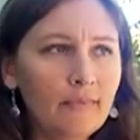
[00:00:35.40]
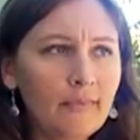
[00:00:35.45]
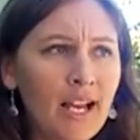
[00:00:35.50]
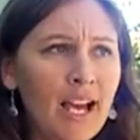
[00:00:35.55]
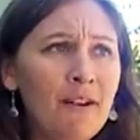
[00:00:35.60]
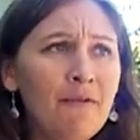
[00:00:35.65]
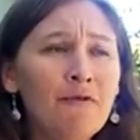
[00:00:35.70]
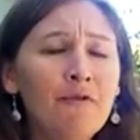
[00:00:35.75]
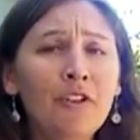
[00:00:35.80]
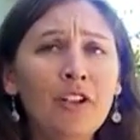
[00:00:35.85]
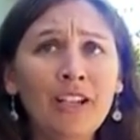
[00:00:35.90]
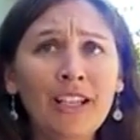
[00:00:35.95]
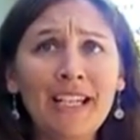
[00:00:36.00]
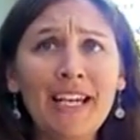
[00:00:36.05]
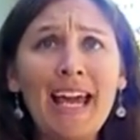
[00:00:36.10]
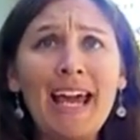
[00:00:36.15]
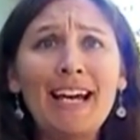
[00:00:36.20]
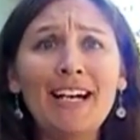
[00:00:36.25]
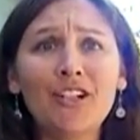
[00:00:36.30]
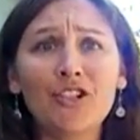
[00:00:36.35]
I'm
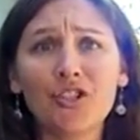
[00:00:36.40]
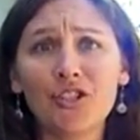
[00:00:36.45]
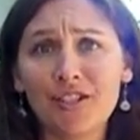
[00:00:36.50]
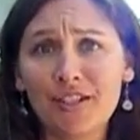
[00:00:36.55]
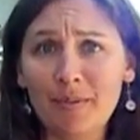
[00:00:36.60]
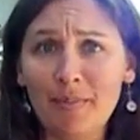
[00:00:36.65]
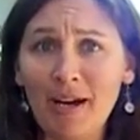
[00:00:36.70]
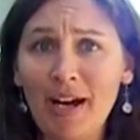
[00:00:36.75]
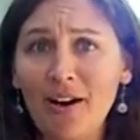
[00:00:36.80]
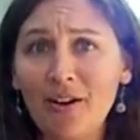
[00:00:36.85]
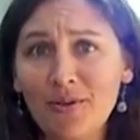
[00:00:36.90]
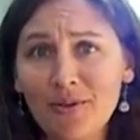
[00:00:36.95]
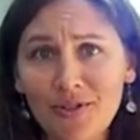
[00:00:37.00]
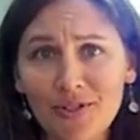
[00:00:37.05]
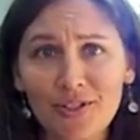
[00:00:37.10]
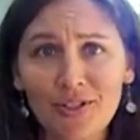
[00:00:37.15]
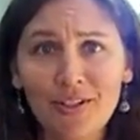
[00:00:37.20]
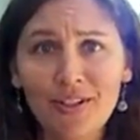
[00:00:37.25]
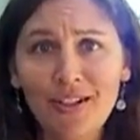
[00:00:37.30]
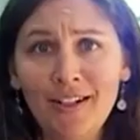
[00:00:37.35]
feeling anxious about
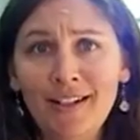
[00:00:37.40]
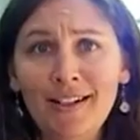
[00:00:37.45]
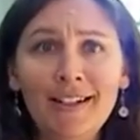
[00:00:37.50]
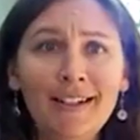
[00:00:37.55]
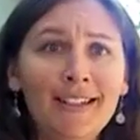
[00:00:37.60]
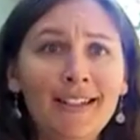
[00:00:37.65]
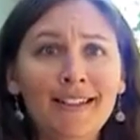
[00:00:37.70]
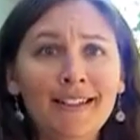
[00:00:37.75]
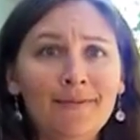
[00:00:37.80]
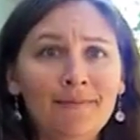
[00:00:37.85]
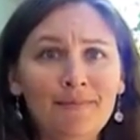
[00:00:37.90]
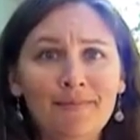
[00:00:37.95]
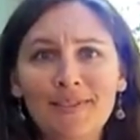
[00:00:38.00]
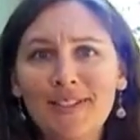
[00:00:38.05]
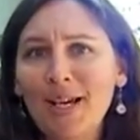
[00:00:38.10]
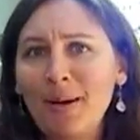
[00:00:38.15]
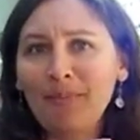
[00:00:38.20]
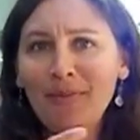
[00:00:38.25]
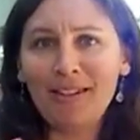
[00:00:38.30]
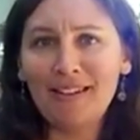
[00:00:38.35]

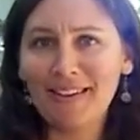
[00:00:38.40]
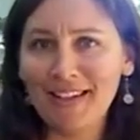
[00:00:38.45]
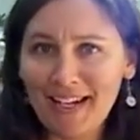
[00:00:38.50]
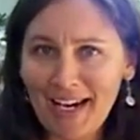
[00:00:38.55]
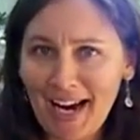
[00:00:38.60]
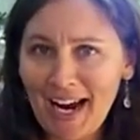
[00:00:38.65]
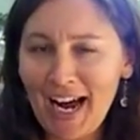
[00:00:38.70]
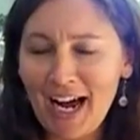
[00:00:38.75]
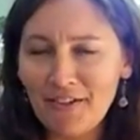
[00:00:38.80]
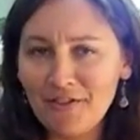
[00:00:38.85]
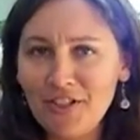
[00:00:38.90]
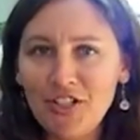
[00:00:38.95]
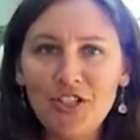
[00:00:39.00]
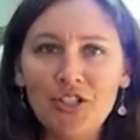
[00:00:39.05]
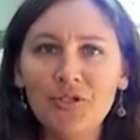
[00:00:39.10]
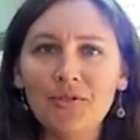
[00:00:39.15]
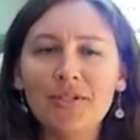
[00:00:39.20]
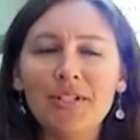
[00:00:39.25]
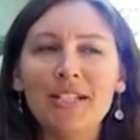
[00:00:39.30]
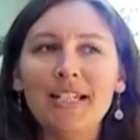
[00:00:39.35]
something that I have to
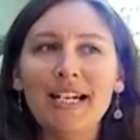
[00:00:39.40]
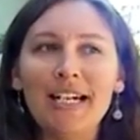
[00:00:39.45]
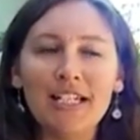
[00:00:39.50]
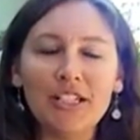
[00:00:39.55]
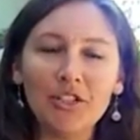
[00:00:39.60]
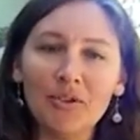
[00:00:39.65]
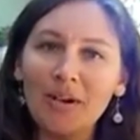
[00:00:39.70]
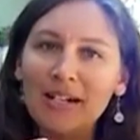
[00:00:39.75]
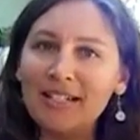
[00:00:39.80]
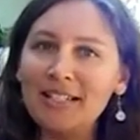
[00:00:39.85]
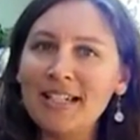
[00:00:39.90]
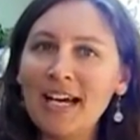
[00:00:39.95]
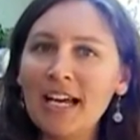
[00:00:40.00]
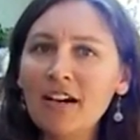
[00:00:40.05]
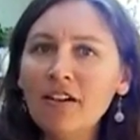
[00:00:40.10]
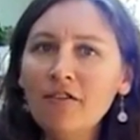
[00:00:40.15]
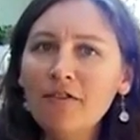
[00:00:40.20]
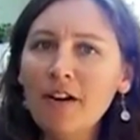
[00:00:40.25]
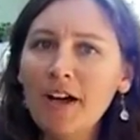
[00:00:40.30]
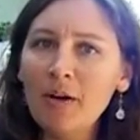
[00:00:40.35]
do today. So
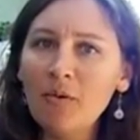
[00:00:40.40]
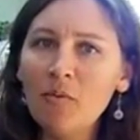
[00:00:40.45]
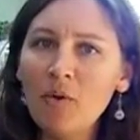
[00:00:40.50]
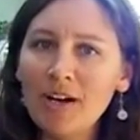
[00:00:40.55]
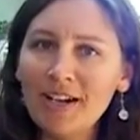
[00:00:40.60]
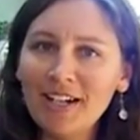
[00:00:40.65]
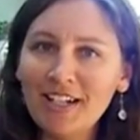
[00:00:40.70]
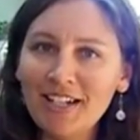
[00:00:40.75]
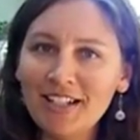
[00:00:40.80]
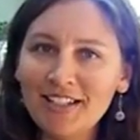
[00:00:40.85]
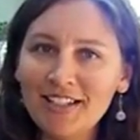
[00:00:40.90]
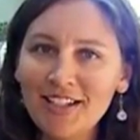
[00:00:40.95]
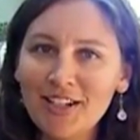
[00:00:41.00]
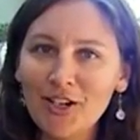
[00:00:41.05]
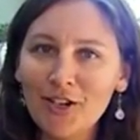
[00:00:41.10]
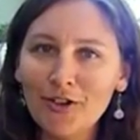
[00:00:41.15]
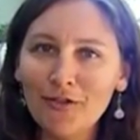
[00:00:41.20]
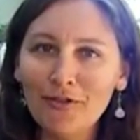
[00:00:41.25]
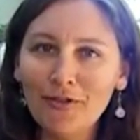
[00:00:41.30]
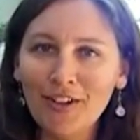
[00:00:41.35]
identify what it is that
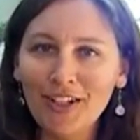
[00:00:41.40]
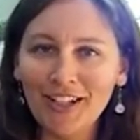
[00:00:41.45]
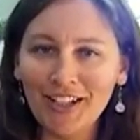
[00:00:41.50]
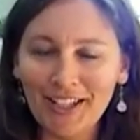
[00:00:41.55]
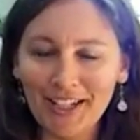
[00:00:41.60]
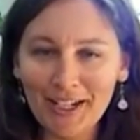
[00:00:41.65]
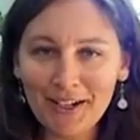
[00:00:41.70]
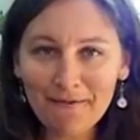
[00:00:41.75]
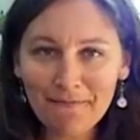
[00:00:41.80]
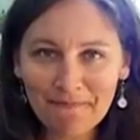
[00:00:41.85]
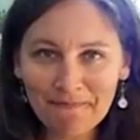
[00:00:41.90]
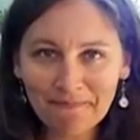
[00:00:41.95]
you're feeling.